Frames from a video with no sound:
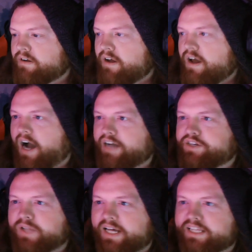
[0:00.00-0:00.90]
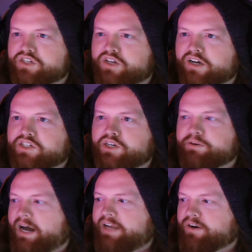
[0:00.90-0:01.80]
I do like this song too.
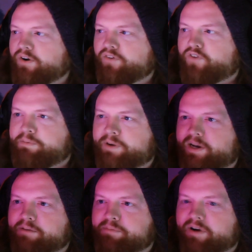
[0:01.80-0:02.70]
I don't know if I put it above Run